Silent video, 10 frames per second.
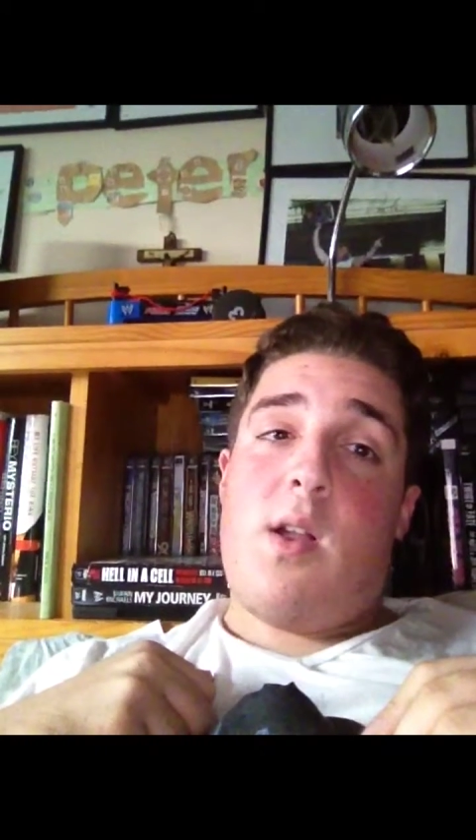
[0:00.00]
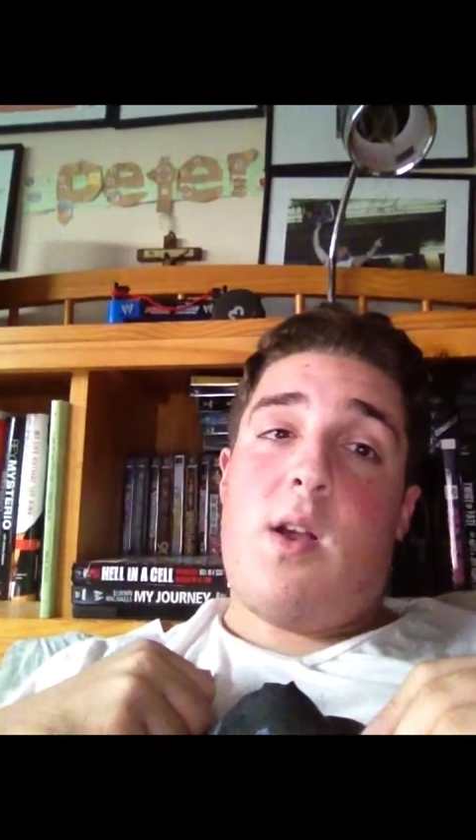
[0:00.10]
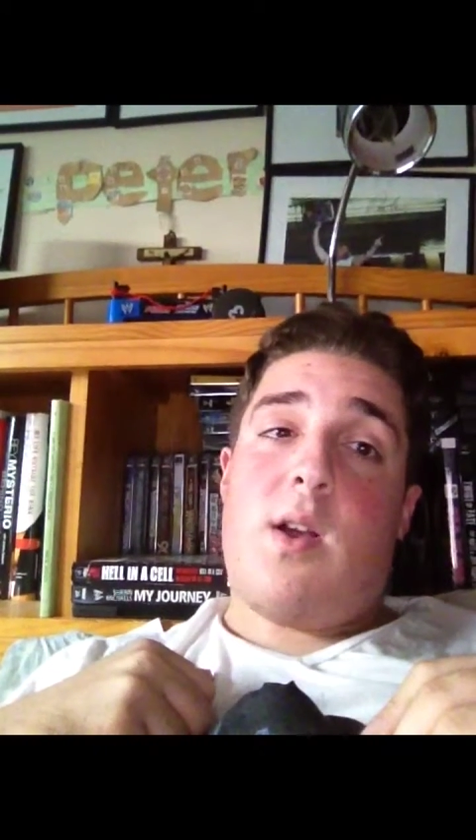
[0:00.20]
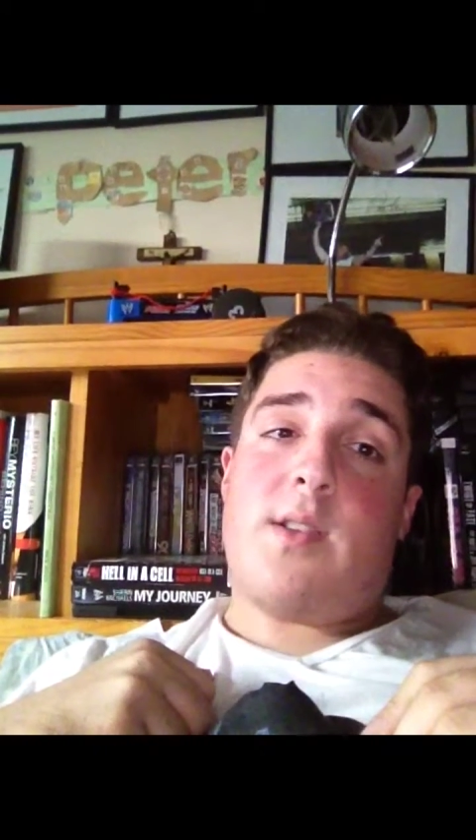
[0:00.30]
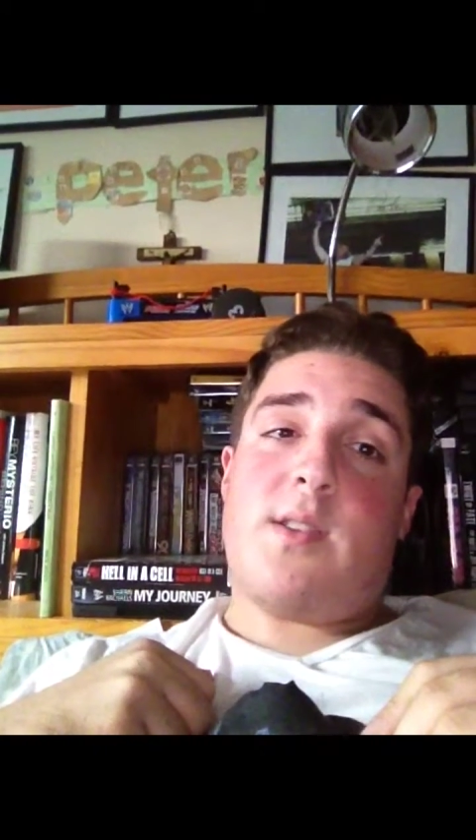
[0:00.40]

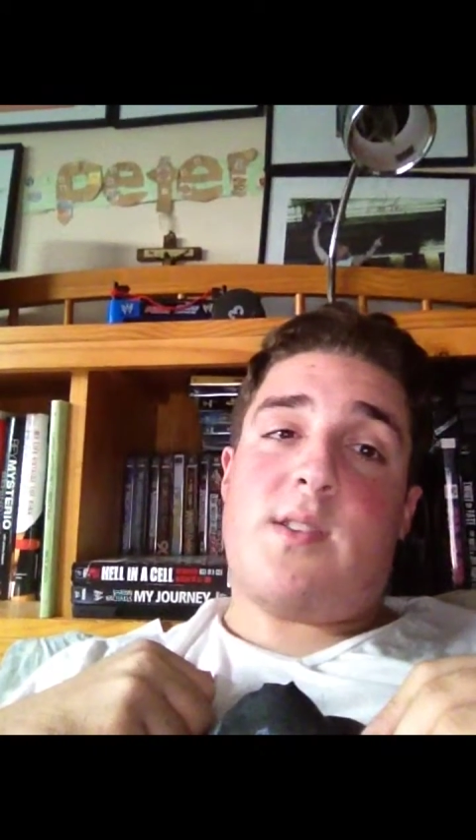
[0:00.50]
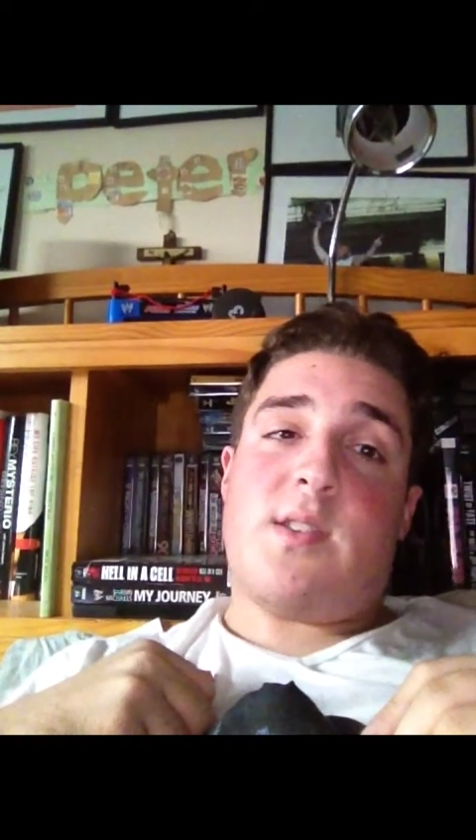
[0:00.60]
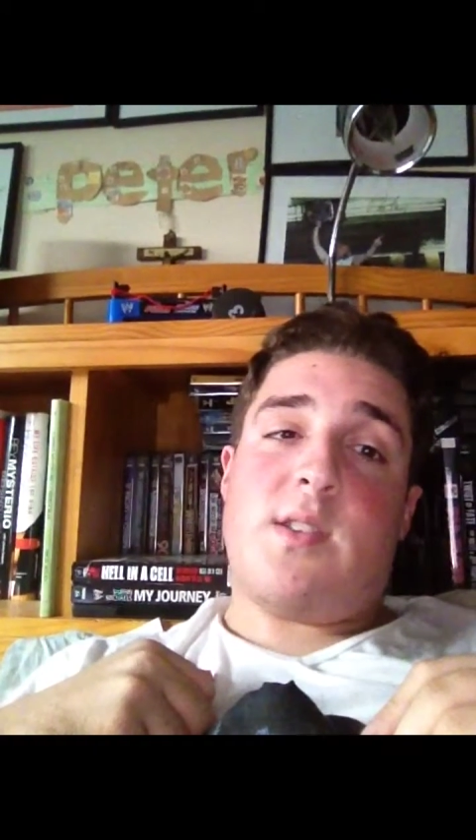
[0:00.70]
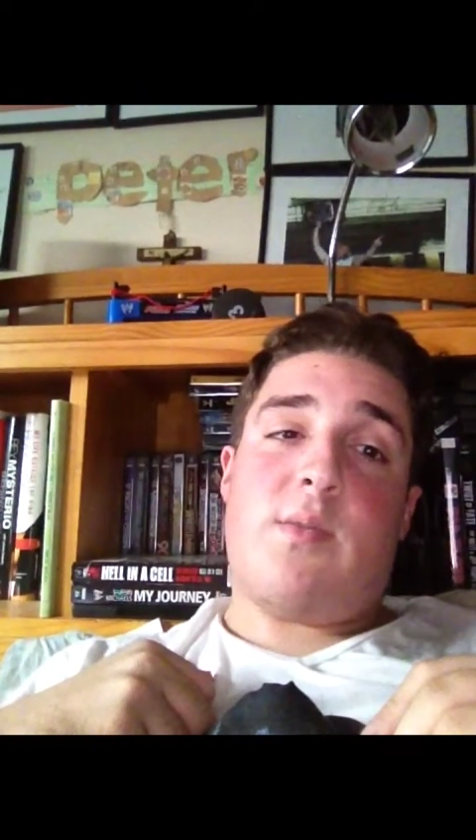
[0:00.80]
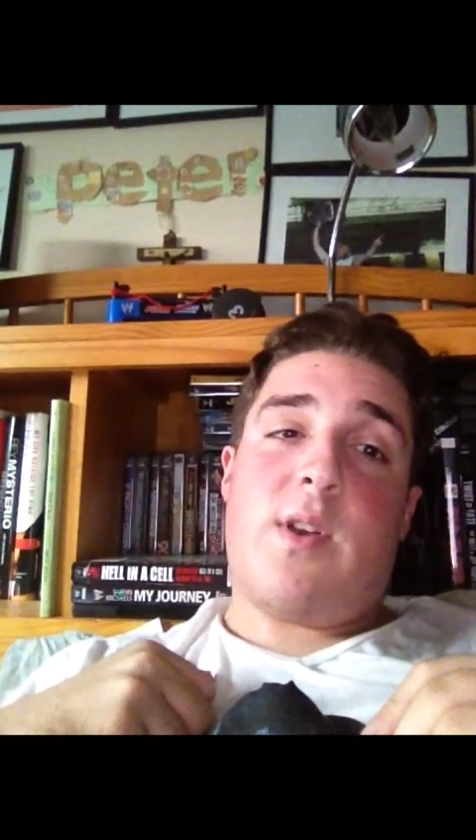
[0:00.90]
Let's
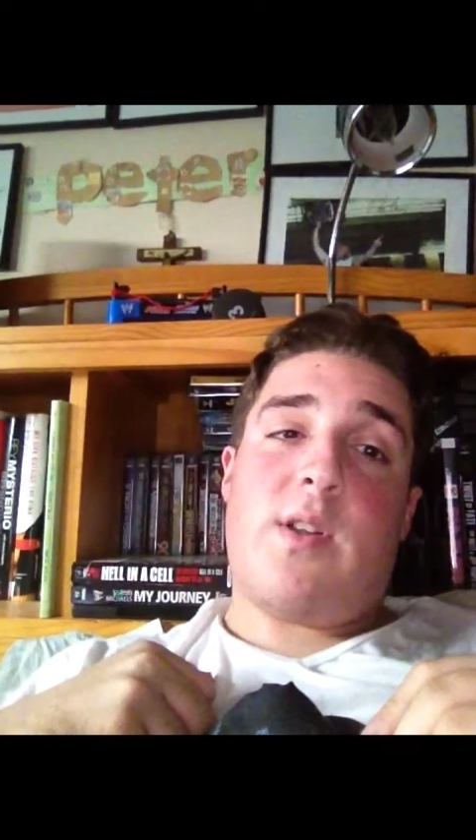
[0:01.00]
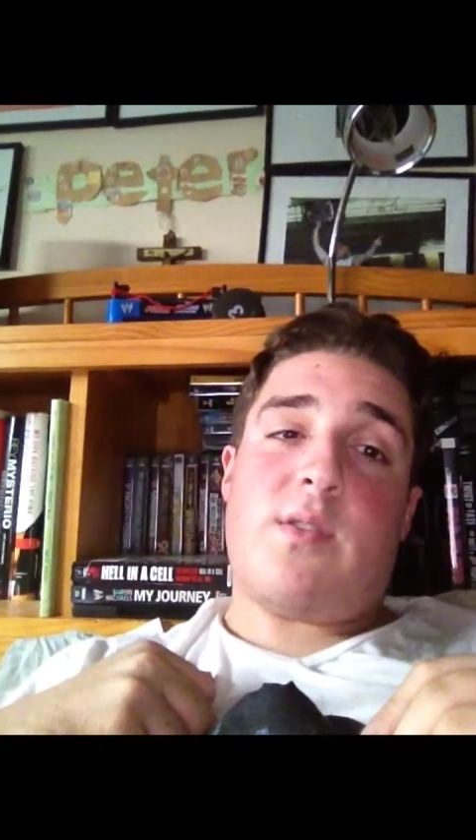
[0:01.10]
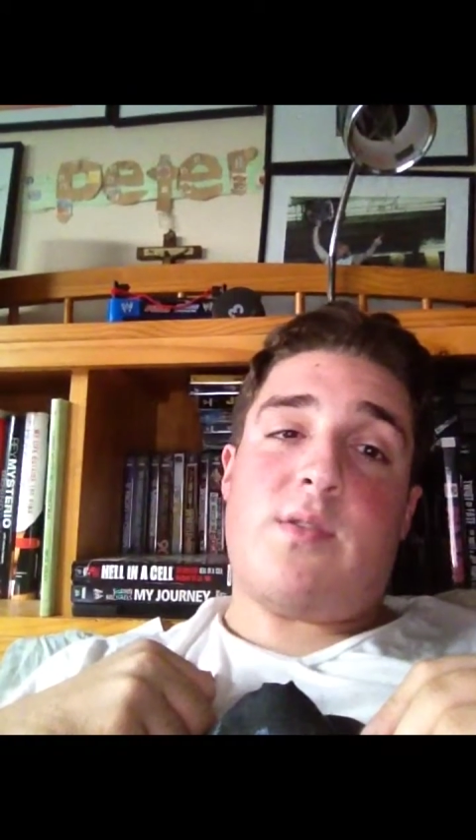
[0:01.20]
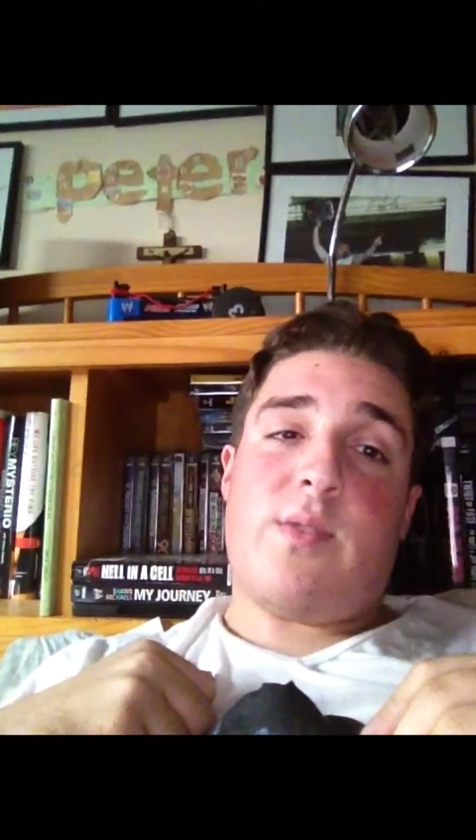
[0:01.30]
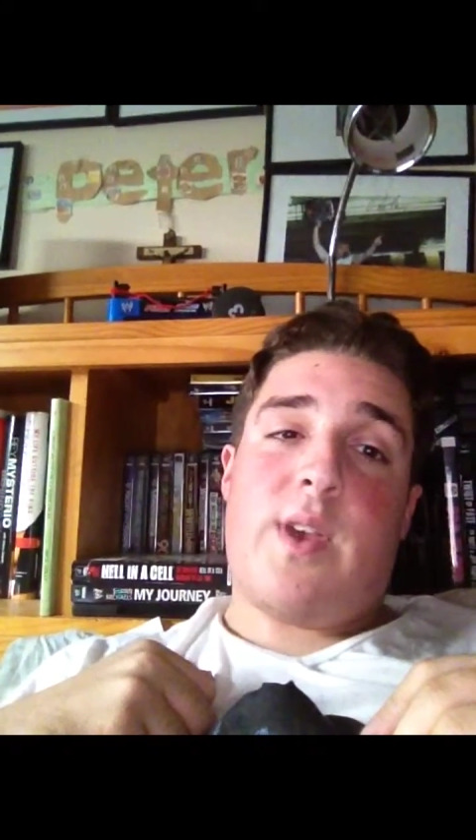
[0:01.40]
see, what
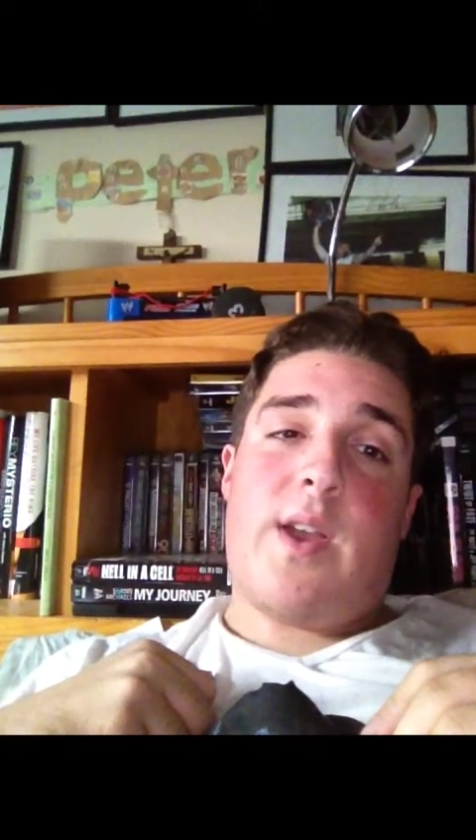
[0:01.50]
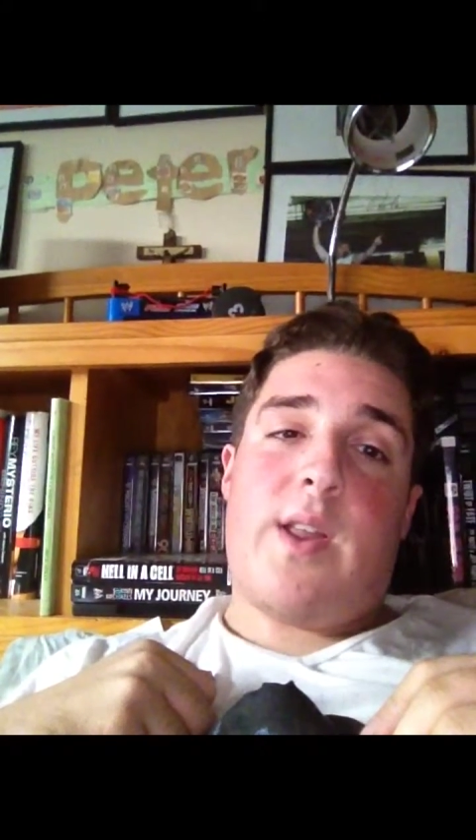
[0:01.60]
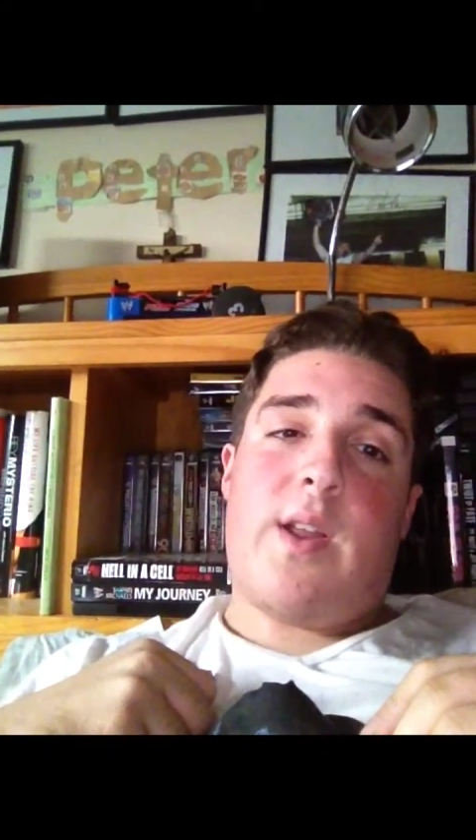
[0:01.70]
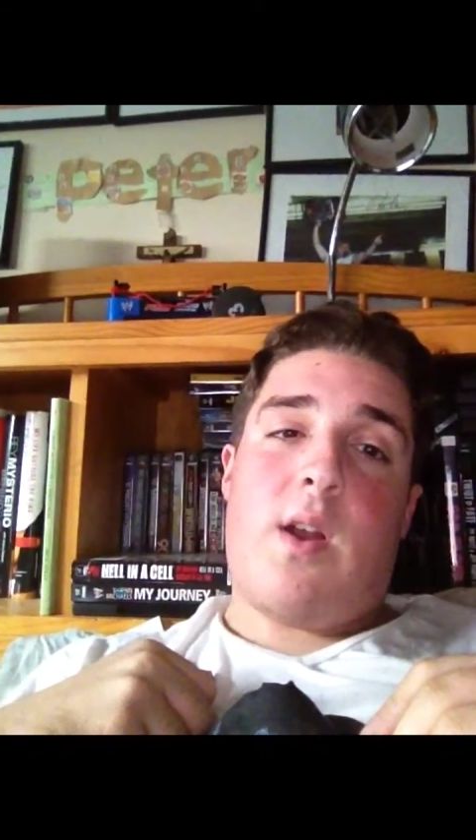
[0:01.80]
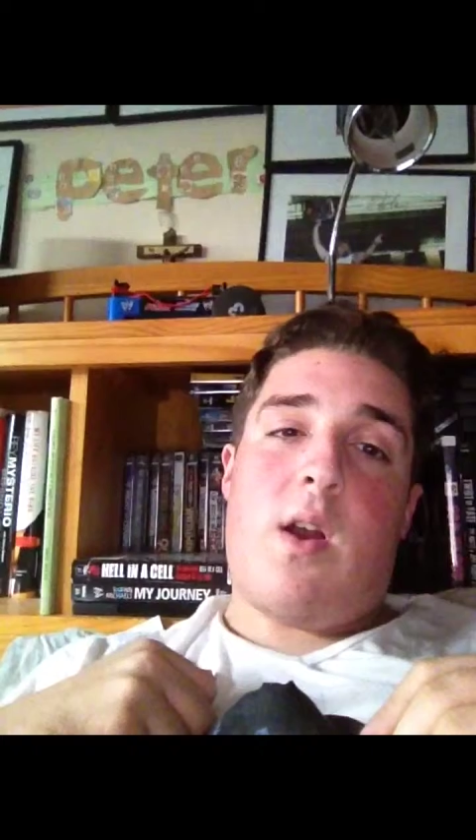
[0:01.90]
else do we got
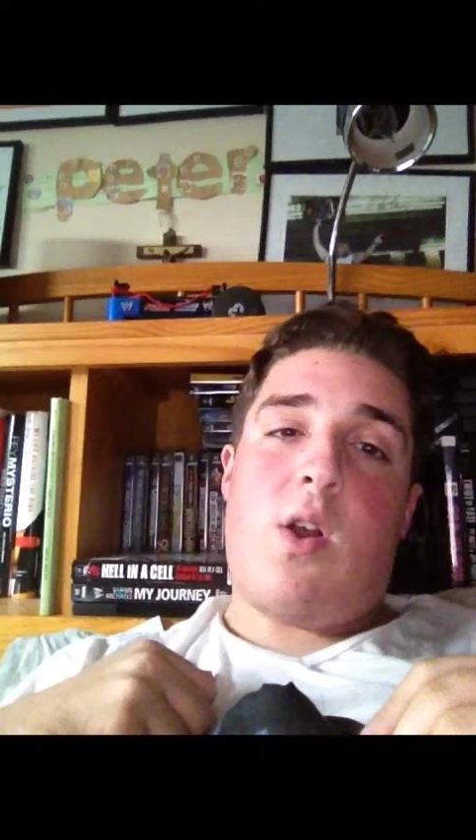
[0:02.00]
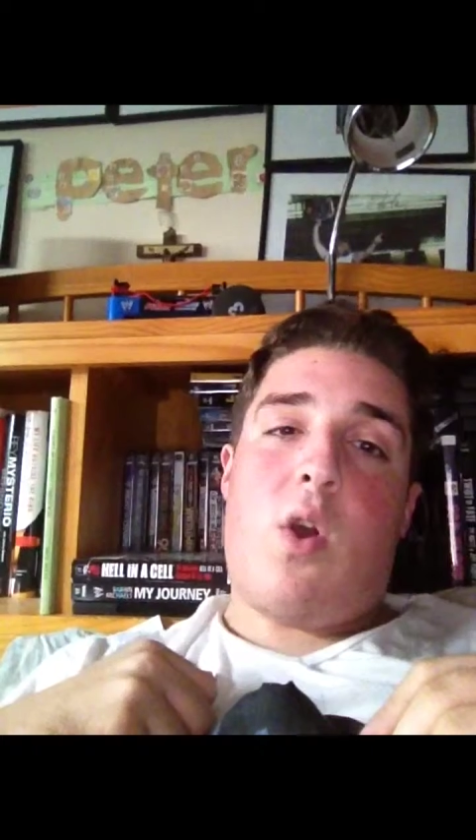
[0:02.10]
here?